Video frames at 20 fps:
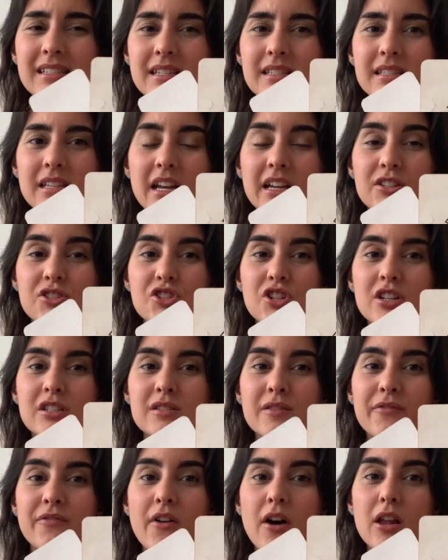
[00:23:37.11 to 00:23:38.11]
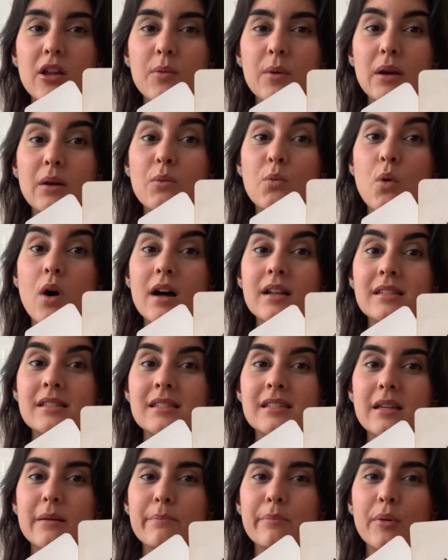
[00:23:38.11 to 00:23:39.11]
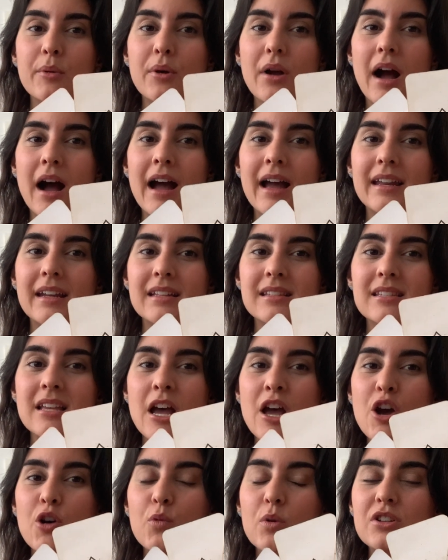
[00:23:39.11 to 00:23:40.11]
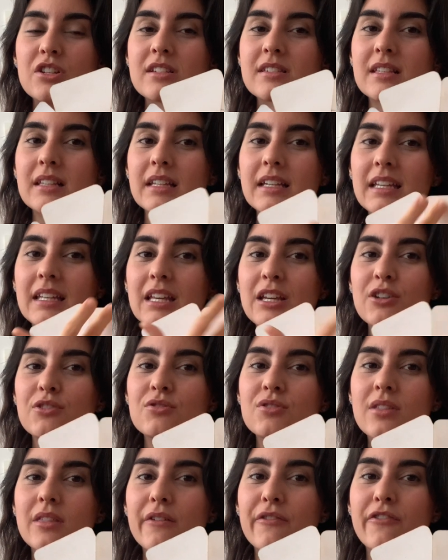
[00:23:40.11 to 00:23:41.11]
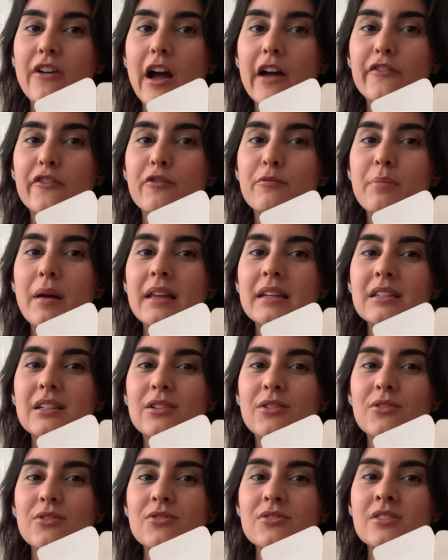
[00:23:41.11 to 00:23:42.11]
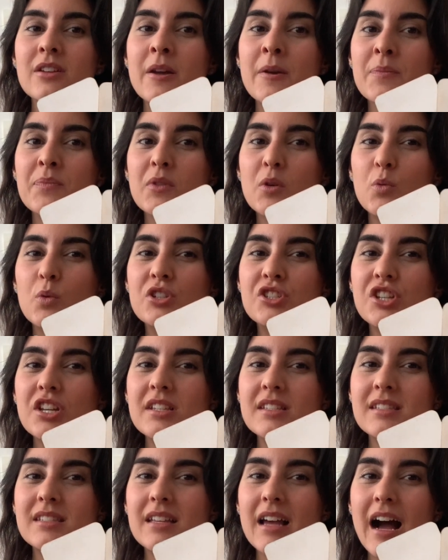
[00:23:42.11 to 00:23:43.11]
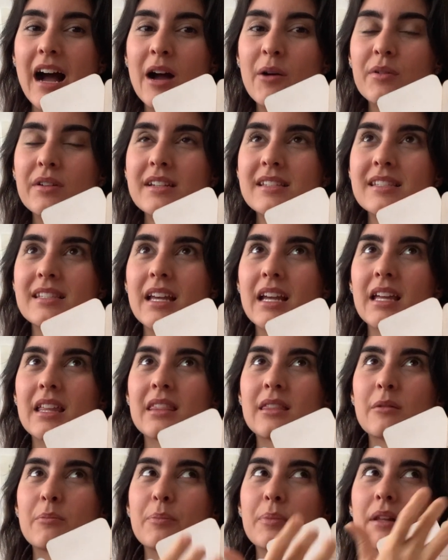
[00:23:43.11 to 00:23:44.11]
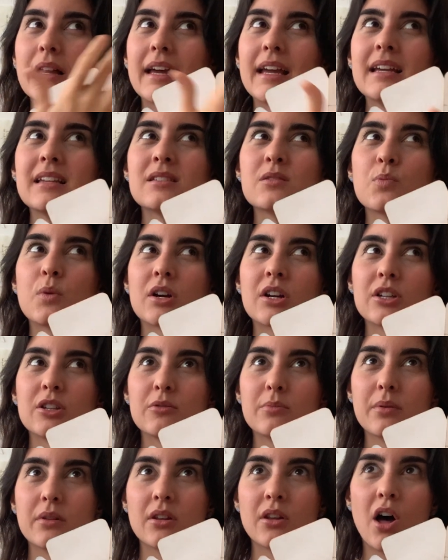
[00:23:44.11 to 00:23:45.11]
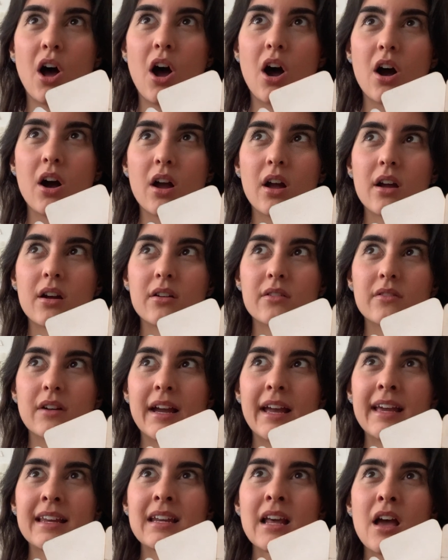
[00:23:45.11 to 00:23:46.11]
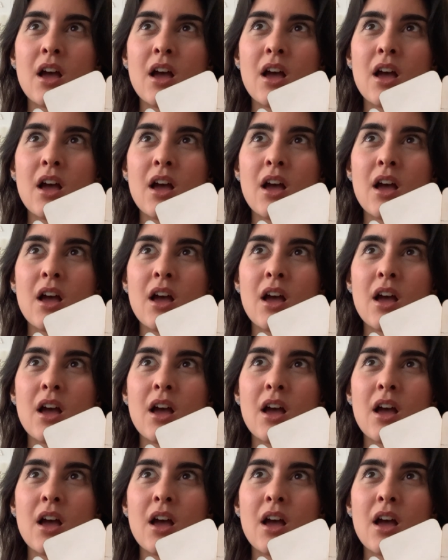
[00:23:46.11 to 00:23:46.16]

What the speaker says: It's like just following one simple guidance, which is leading you to the Five of Pentacles, which is, I want to say, the place where you belong, right?